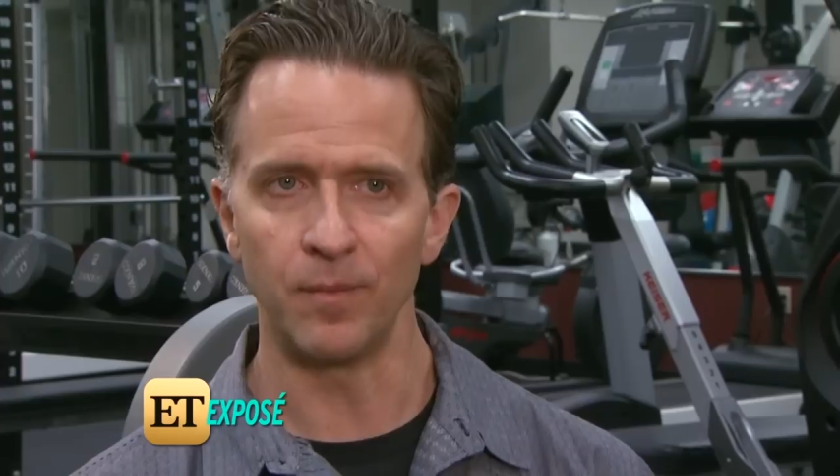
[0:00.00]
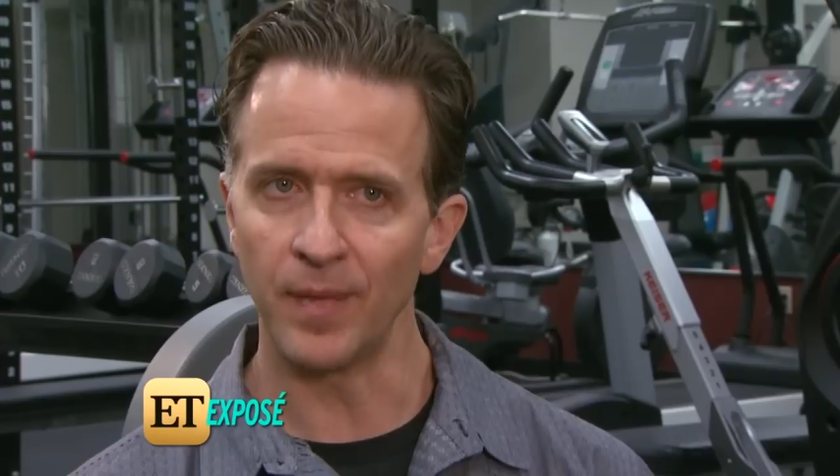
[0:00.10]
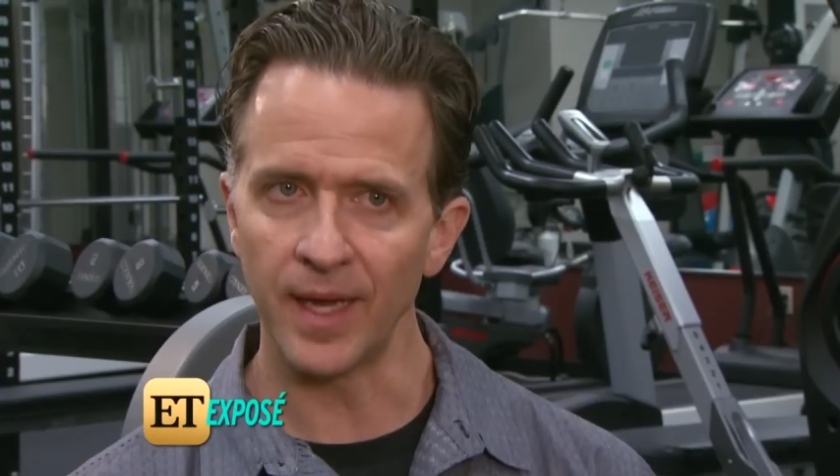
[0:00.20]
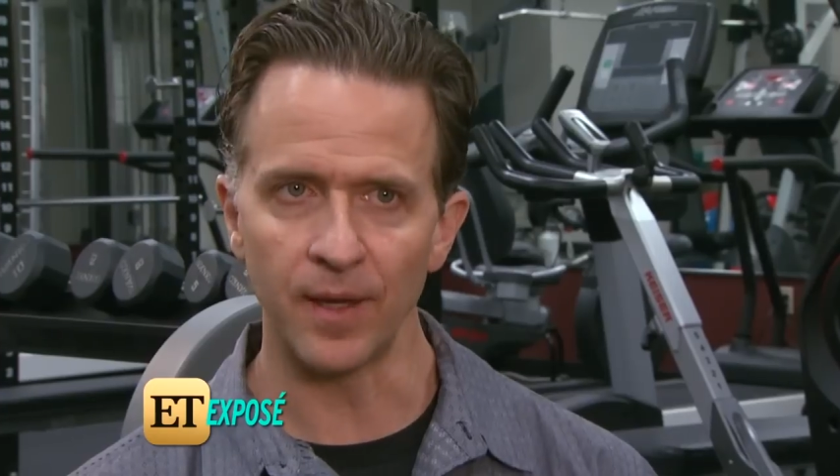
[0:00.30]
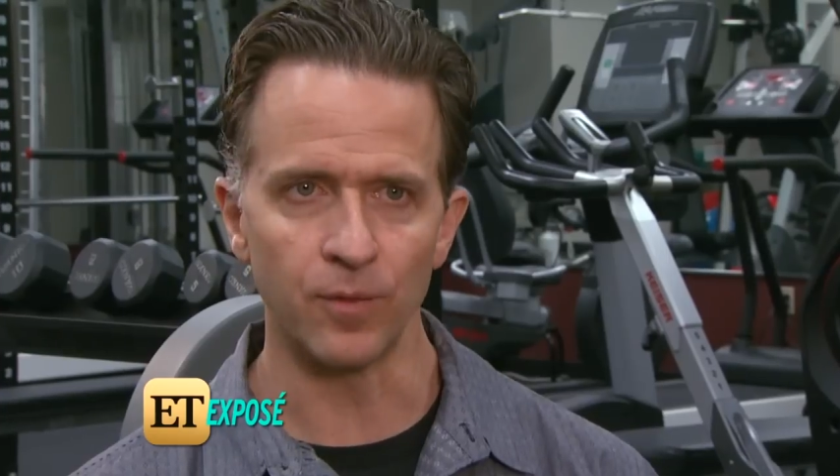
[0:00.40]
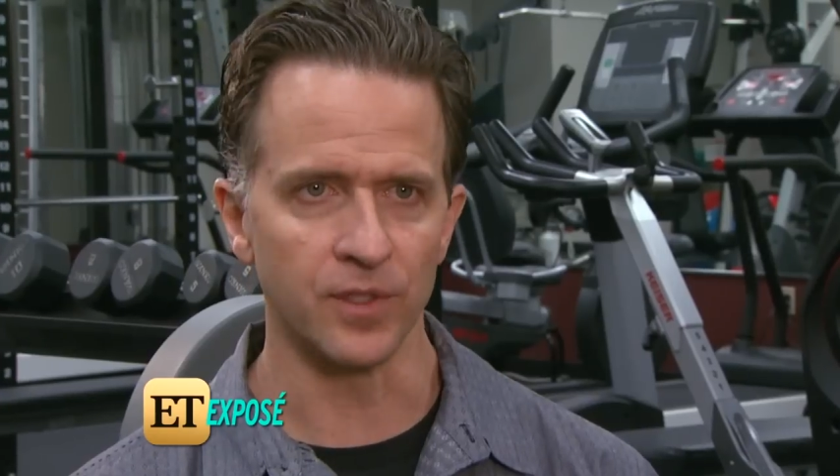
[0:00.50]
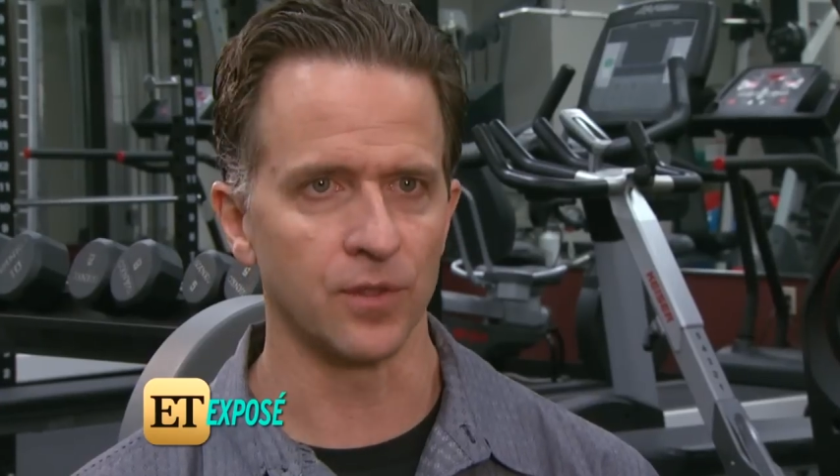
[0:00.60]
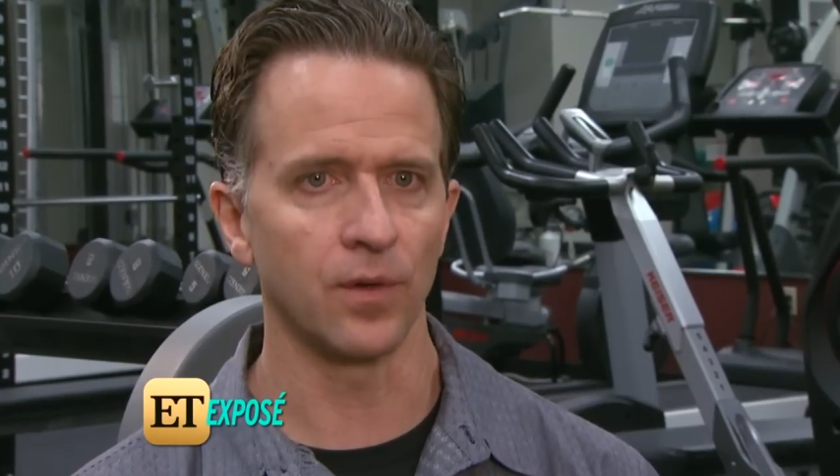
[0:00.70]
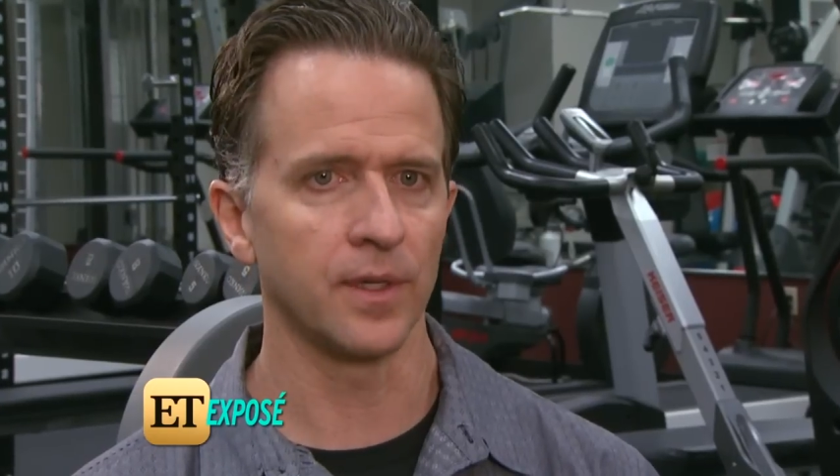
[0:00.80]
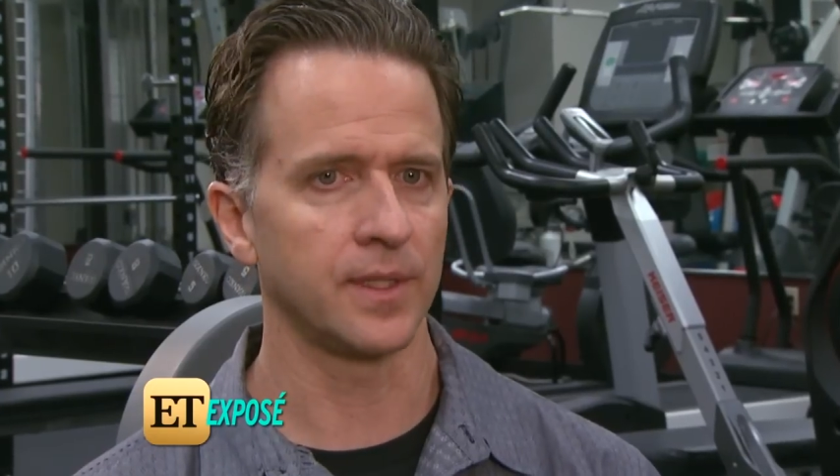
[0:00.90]
may
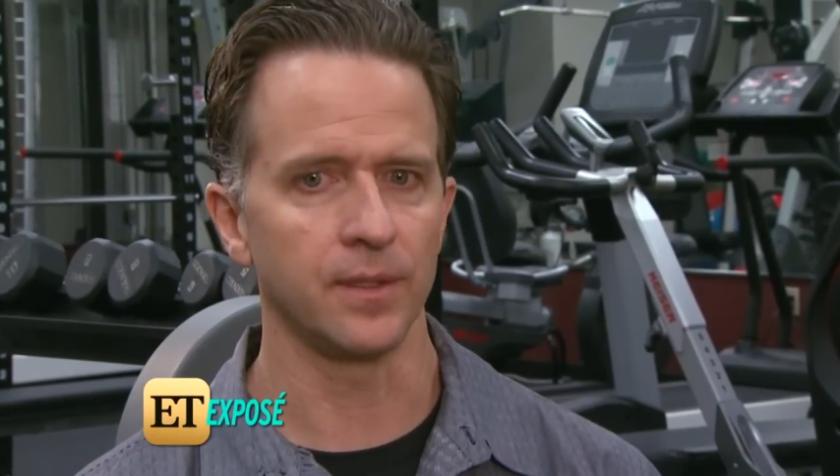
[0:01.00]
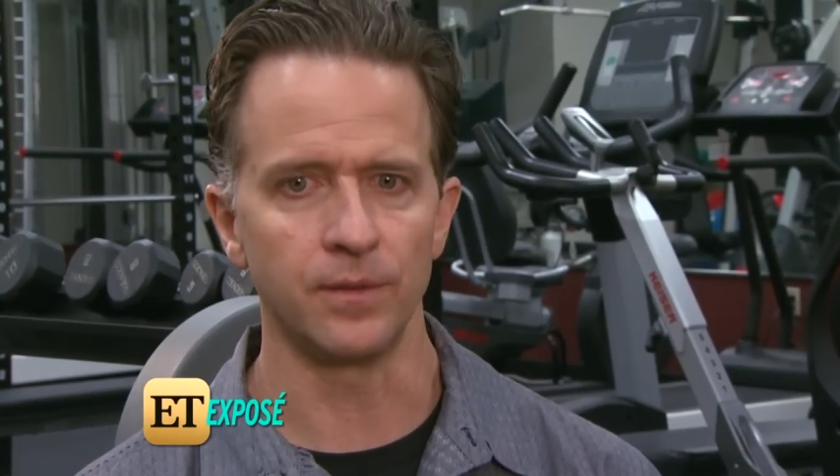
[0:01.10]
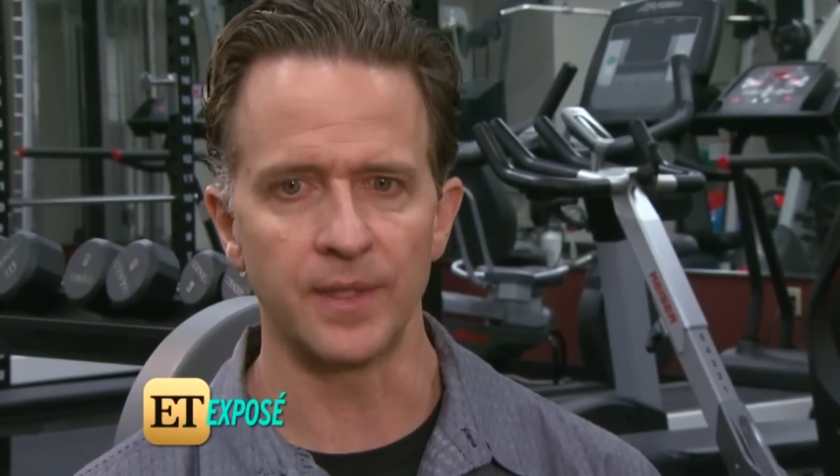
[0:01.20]
resort to